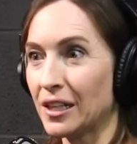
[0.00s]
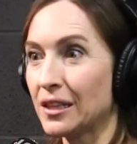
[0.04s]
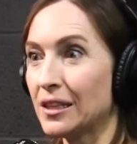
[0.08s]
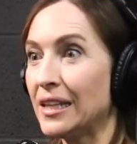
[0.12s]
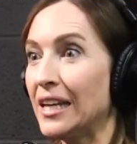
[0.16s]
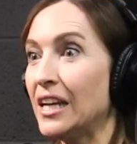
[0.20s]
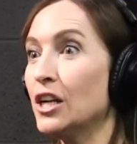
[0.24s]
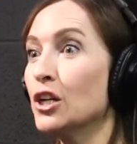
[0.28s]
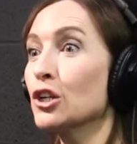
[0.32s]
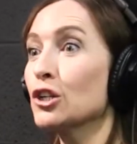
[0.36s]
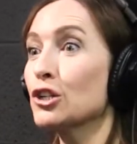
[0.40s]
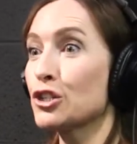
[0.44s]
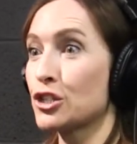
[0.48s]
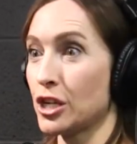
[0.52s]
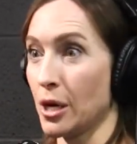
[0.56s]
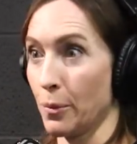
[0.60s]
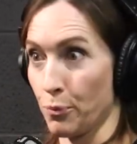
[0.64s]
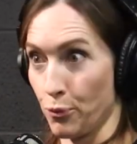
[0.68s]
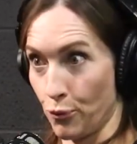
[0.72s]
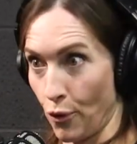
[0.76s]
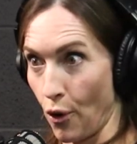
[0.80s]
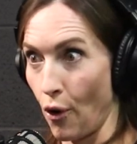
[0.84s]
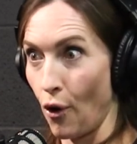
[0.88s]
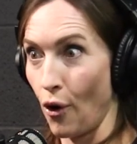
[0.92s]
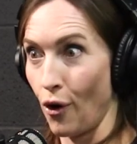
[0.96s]
leadership
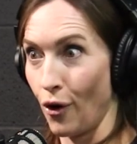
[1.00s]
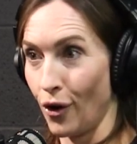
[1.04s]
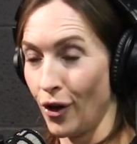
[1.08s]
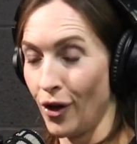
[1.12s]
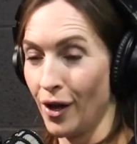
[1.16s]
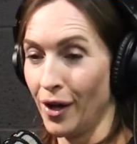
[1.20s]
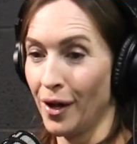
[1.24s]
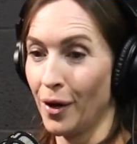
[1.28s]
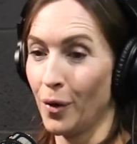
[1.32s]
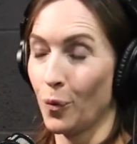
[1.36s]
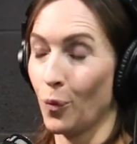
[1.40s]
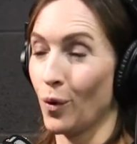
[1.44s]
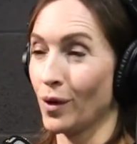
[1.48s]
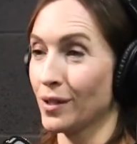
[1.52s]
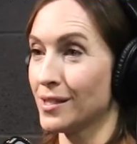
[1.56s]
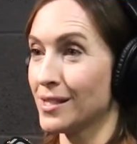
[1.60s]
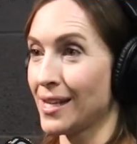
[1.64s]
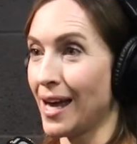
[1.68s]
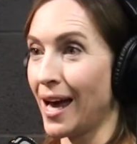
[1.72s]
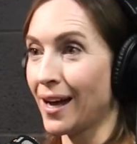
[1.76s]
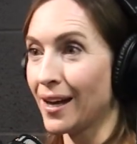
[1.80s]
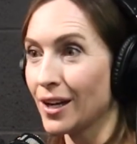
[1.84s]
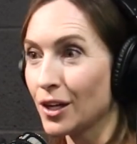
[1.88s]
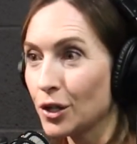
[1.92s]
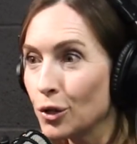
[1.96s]
role. What's
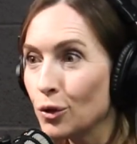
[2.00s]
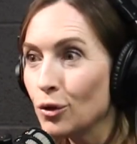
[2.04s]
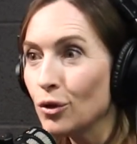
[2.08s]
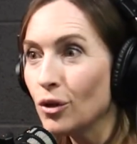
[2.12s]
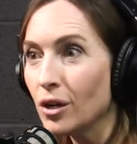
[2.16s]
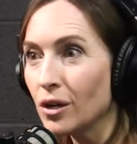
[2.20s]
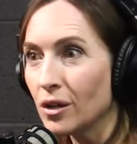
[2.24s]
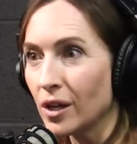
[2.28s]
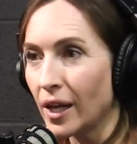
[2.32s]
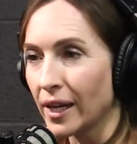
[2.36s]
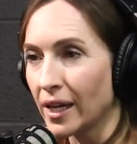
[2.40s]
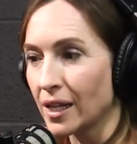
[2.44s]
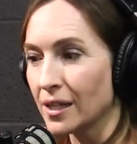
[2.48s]
that going to look like?